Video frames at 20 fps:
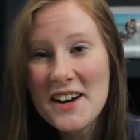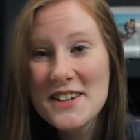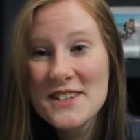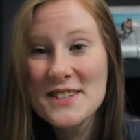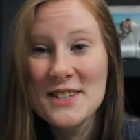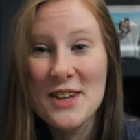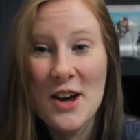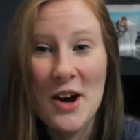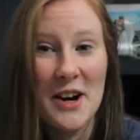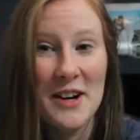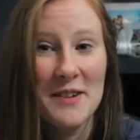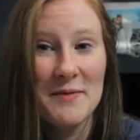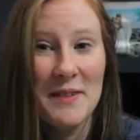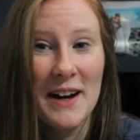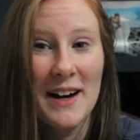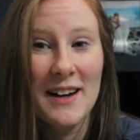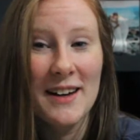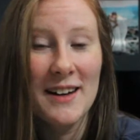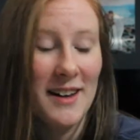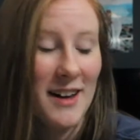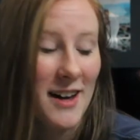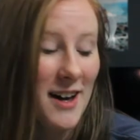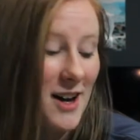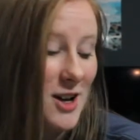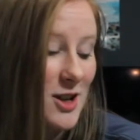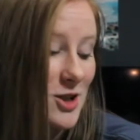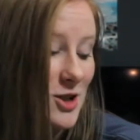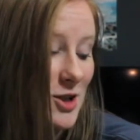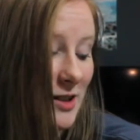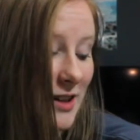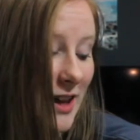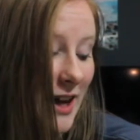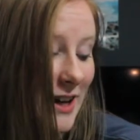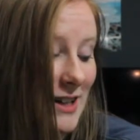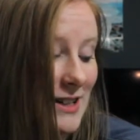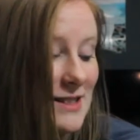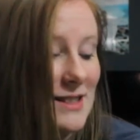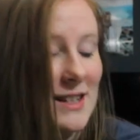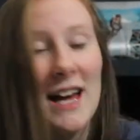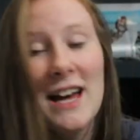sorry, my Sherlock
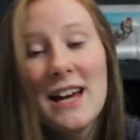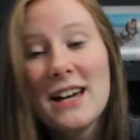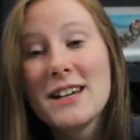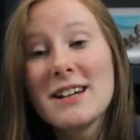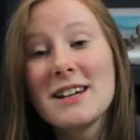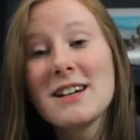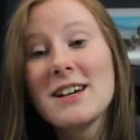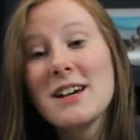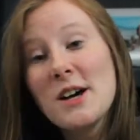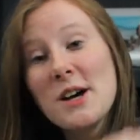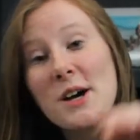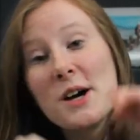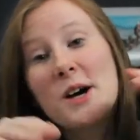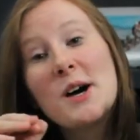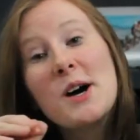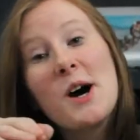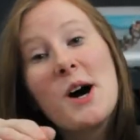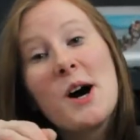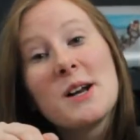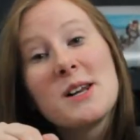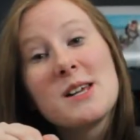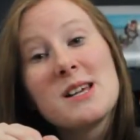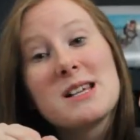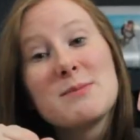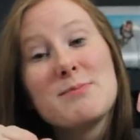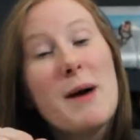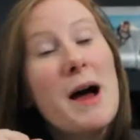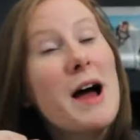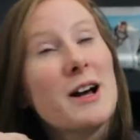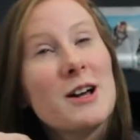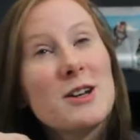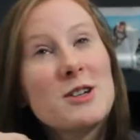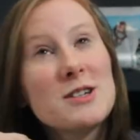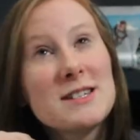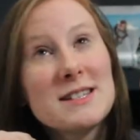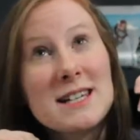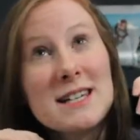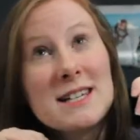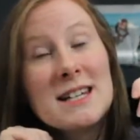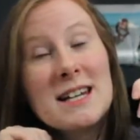is like on his back
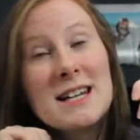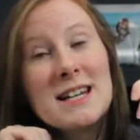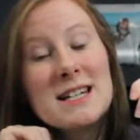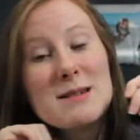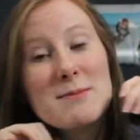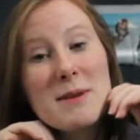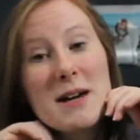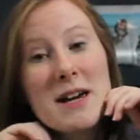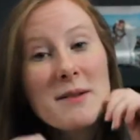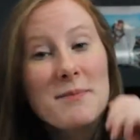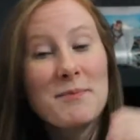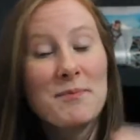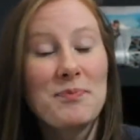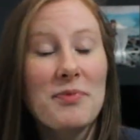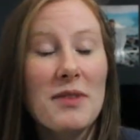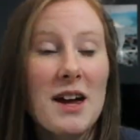just listening to me,